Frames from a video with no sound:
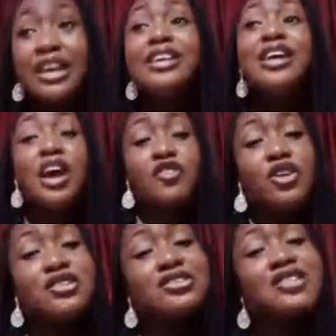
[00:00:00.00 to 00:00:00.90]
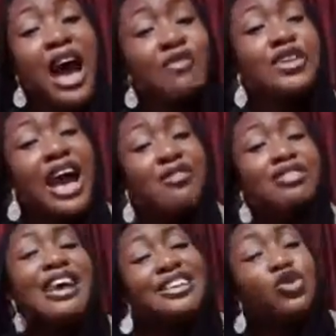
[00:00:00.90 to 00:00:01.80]
they have
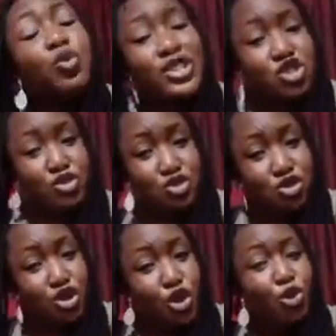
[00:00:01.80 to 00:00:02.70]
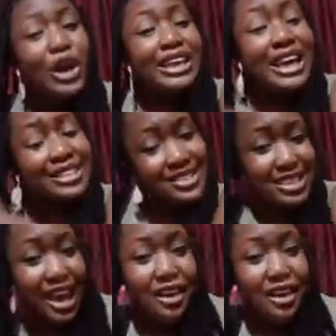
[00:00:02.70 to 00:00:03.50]
likely questions you can answer.